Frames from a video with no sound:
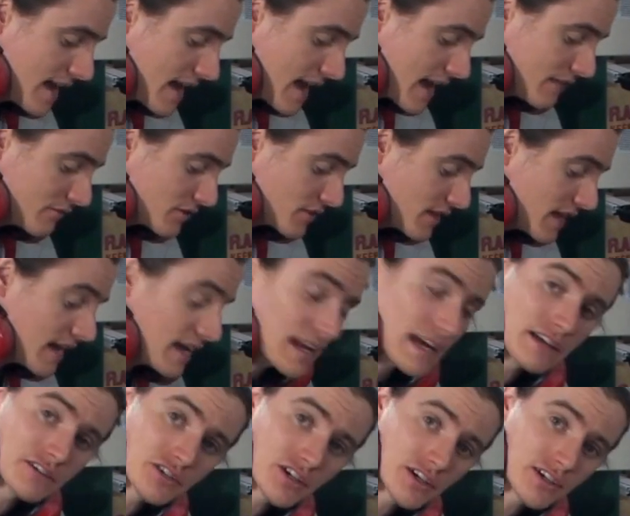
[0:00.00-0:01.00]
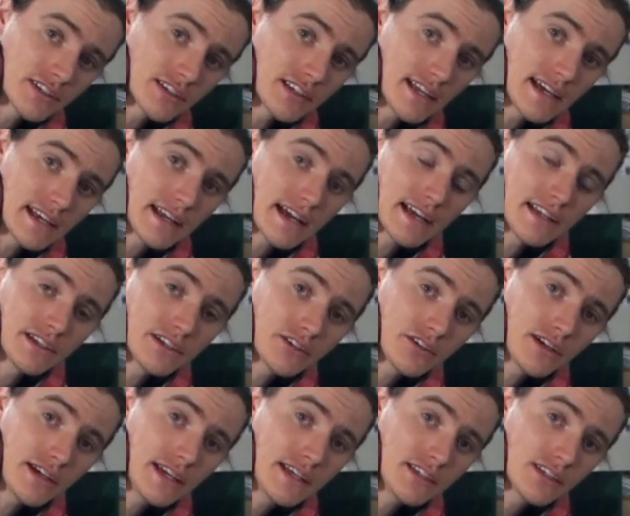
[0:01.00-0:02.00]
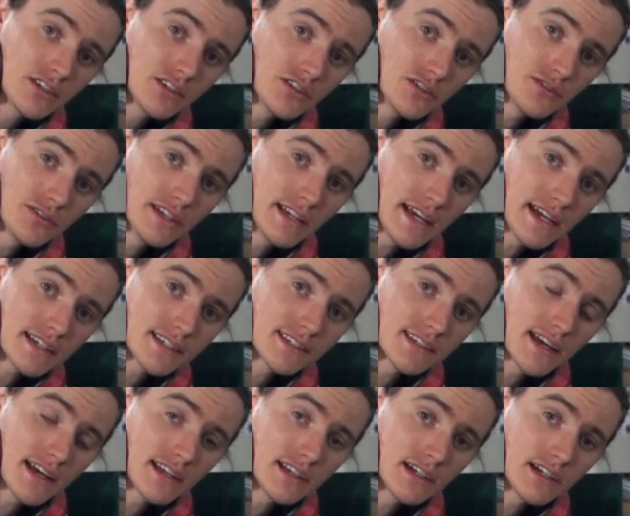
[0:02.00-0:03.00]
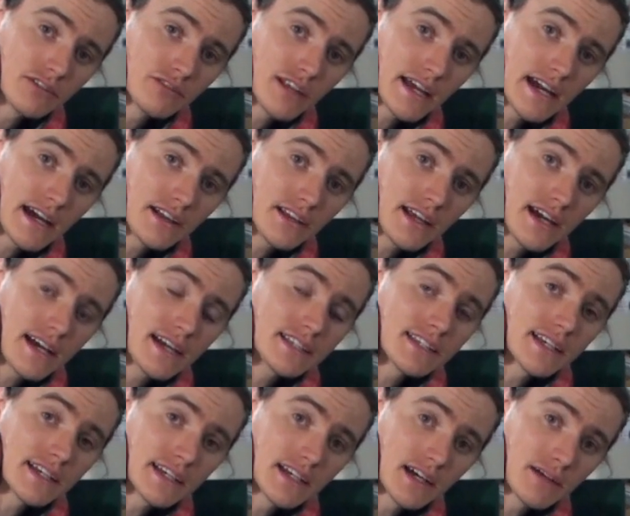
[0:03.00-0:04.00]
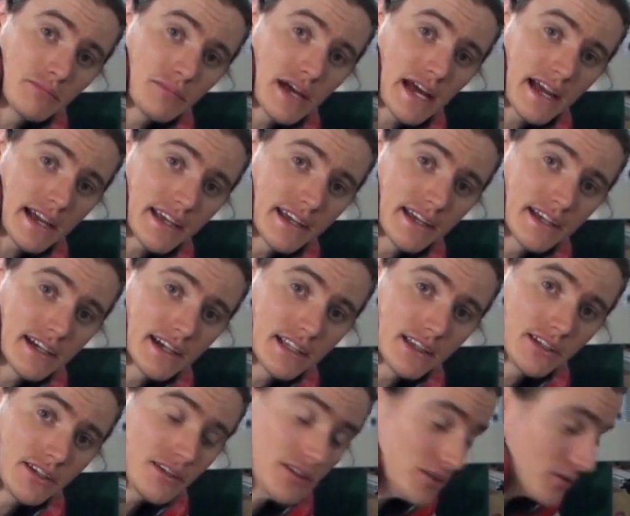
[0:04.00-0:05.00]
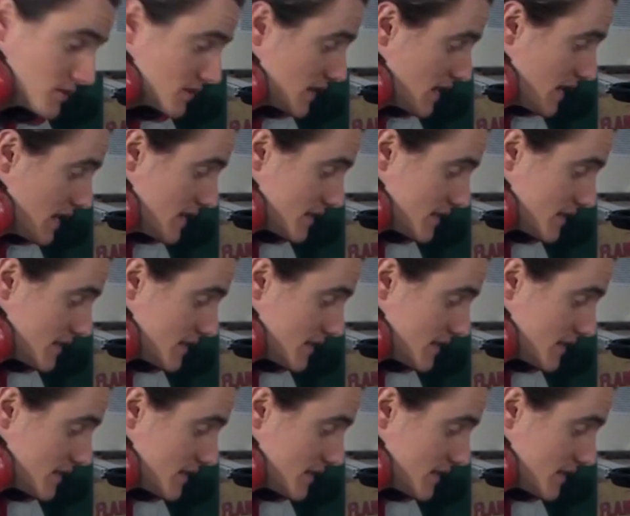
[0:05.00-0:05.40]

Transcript: After that, I'll turn the leg 90 degrees, do the next set of layout lines, and come back and cut those.